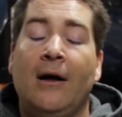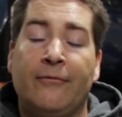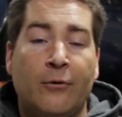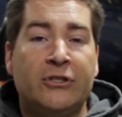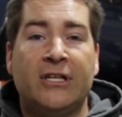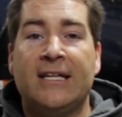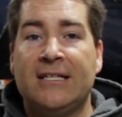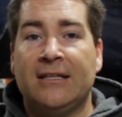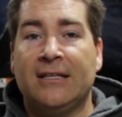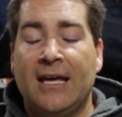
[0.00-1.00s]
Unfortunately,
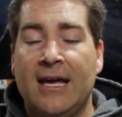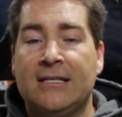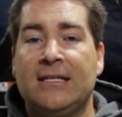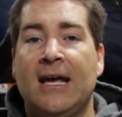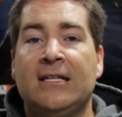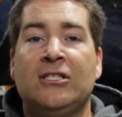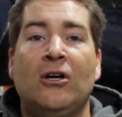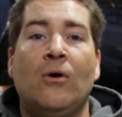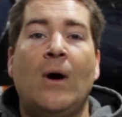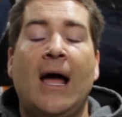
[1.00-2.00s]
that's not the case, and
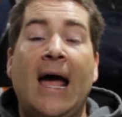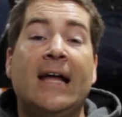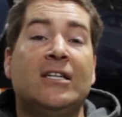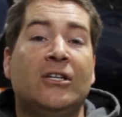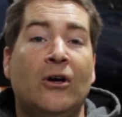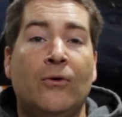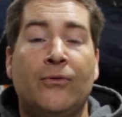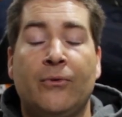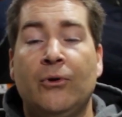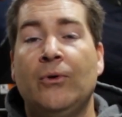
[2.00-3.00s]
so I had to go
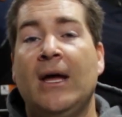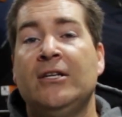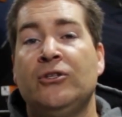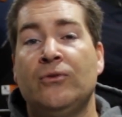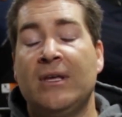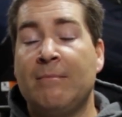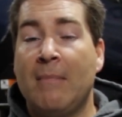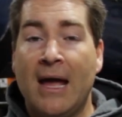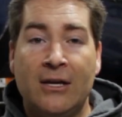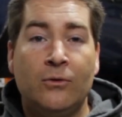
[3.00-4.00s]
through and do the
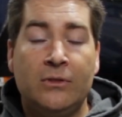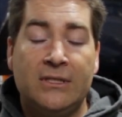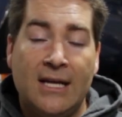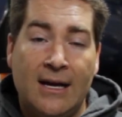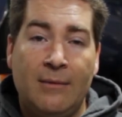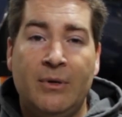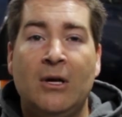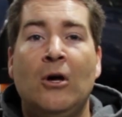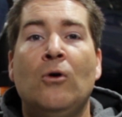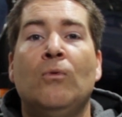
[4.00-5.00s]
manual setup,
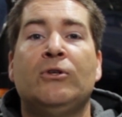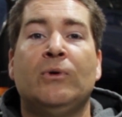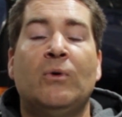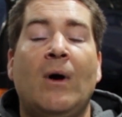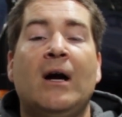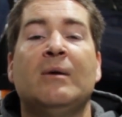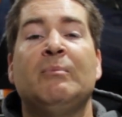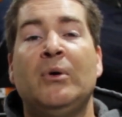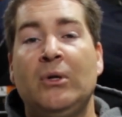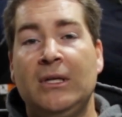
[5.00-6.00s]
which required
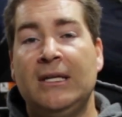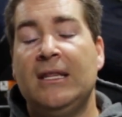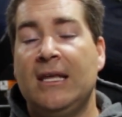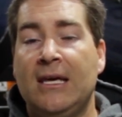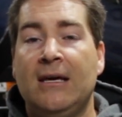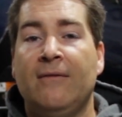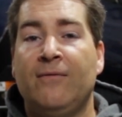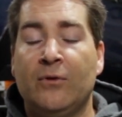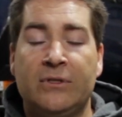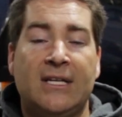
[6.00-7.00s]
pulling the
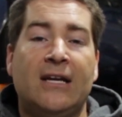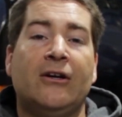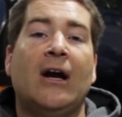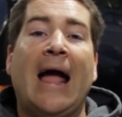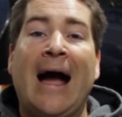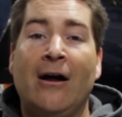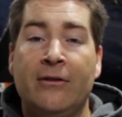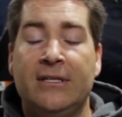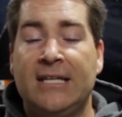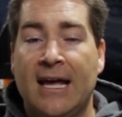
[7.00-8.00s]
fuel sender out
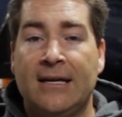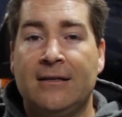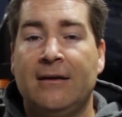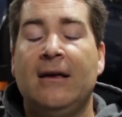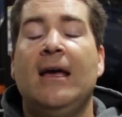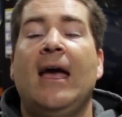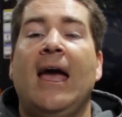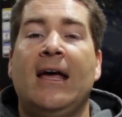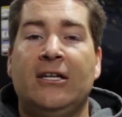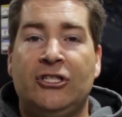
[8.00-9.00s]
of the tank
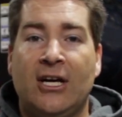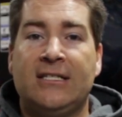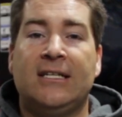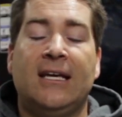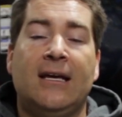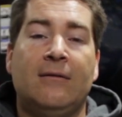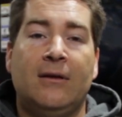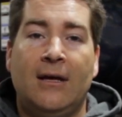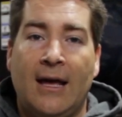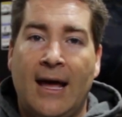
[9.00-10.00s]
and adjusting it
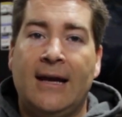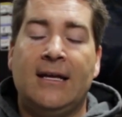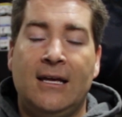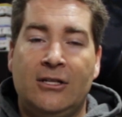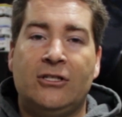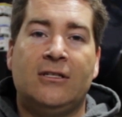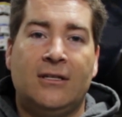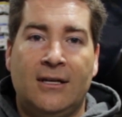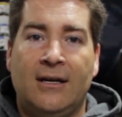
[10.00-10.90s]
at each